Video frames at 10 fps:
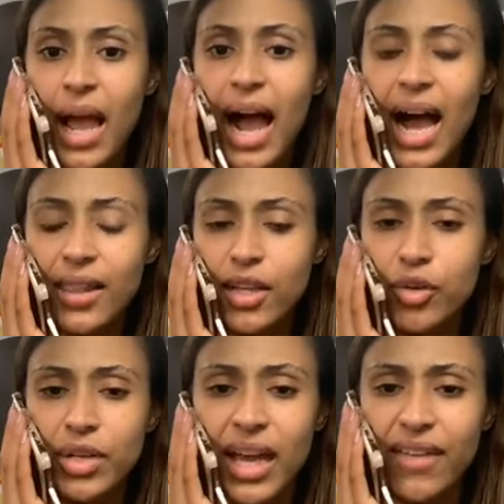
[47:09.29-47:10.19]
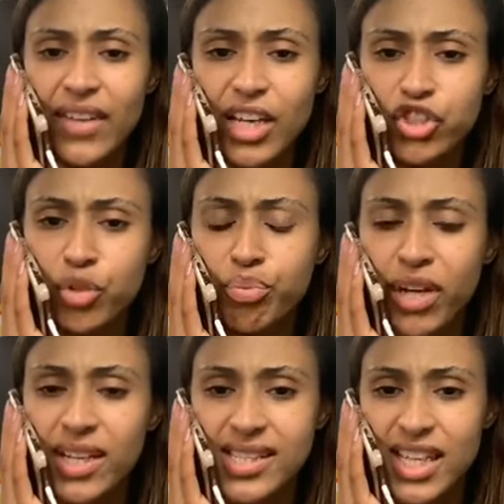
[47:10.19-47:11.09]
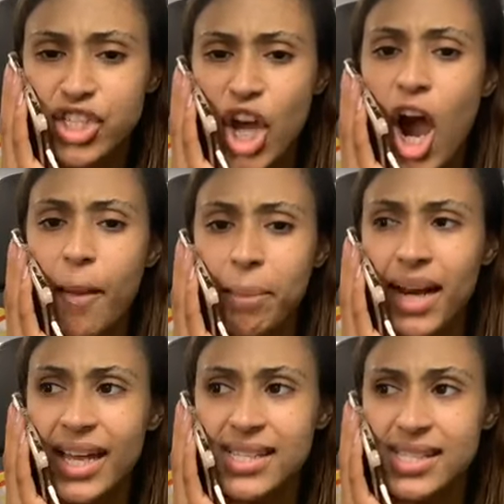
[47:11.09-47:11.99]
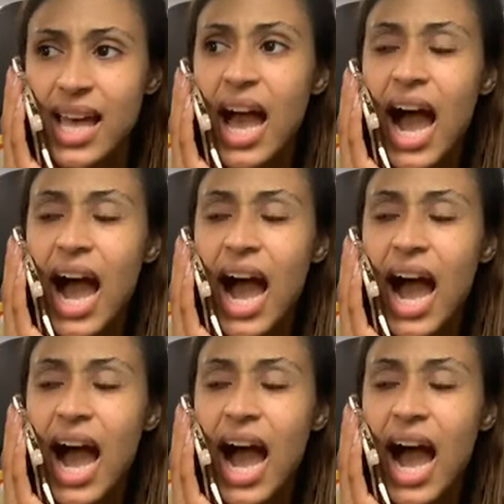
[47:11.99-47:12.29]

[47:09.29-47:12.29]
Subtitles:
Hallelujah. Even as you bring us into our place.